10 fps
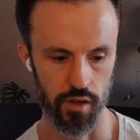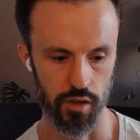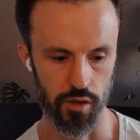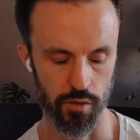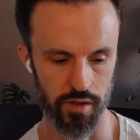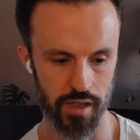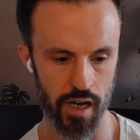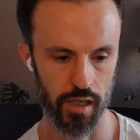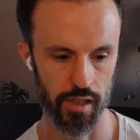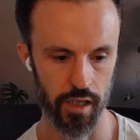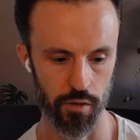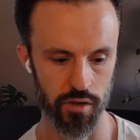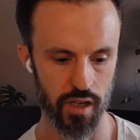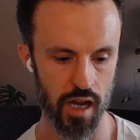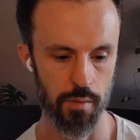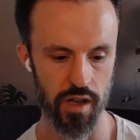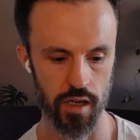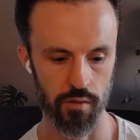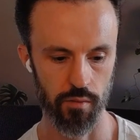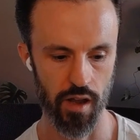you're a data leader who's come
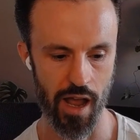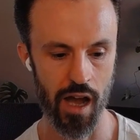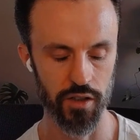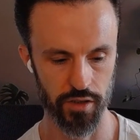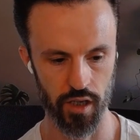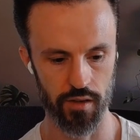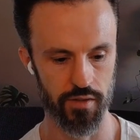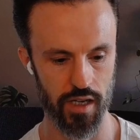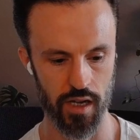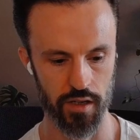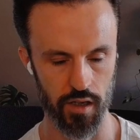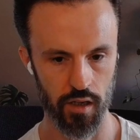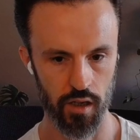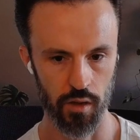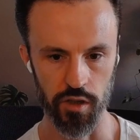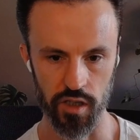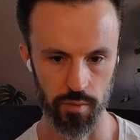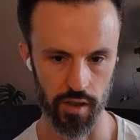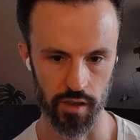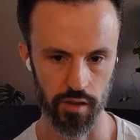in outside of data, which has
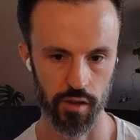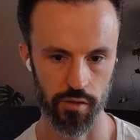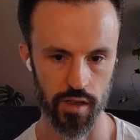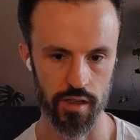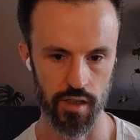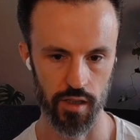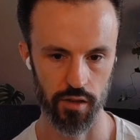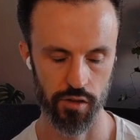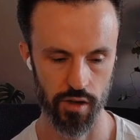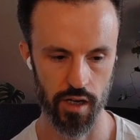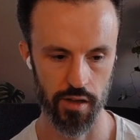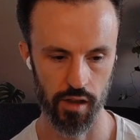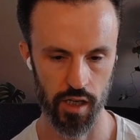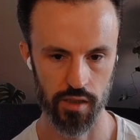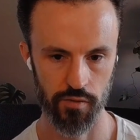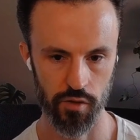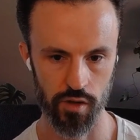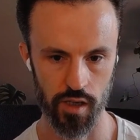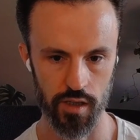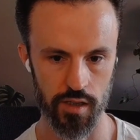been an increasing trend in the last few
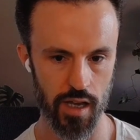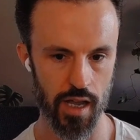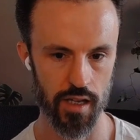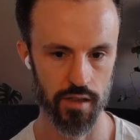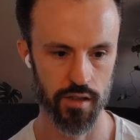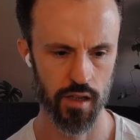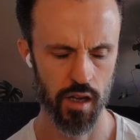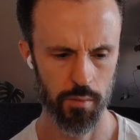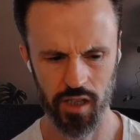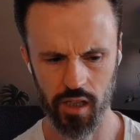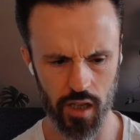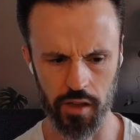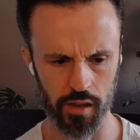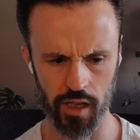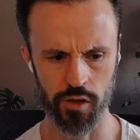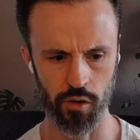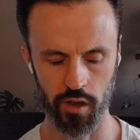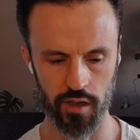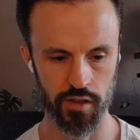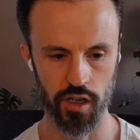years, as particularly I think larger
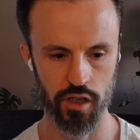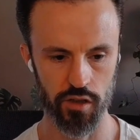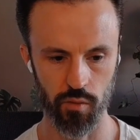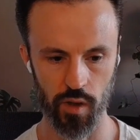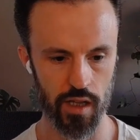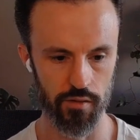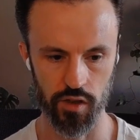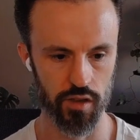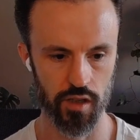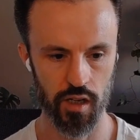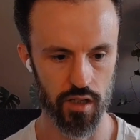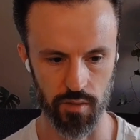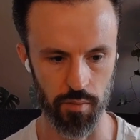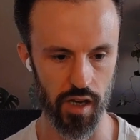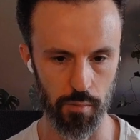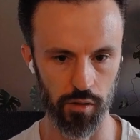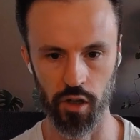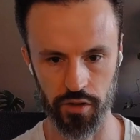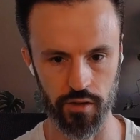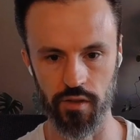organizations where they've just spun up
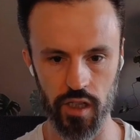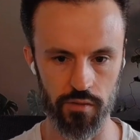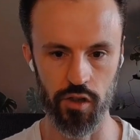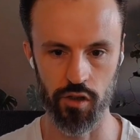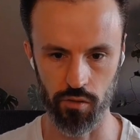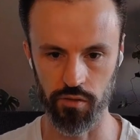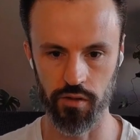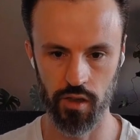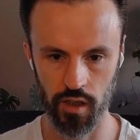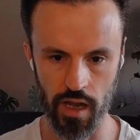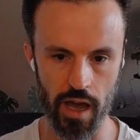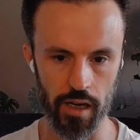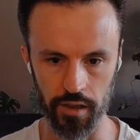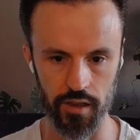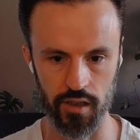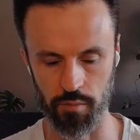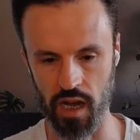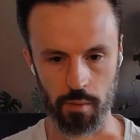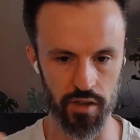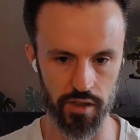lots of individual analytics
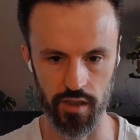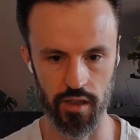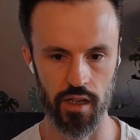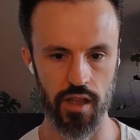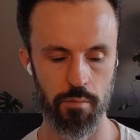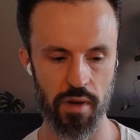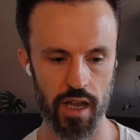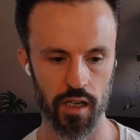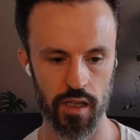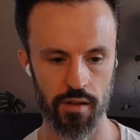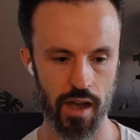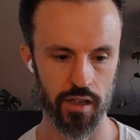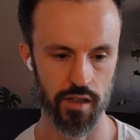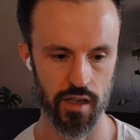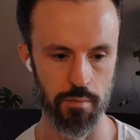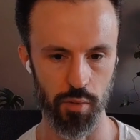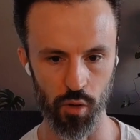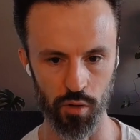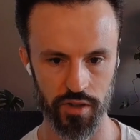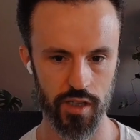departments in their bank, and they've had to
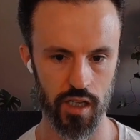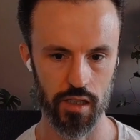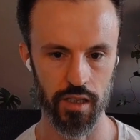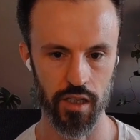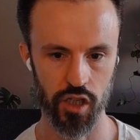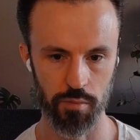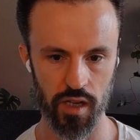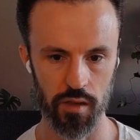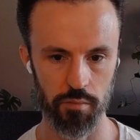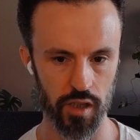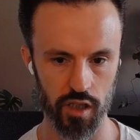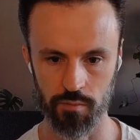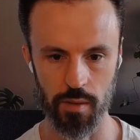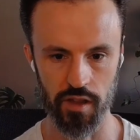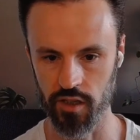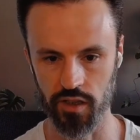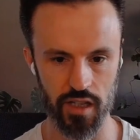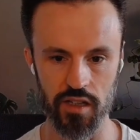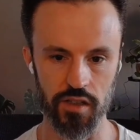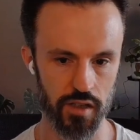import senior leadership in because maybe there just isn't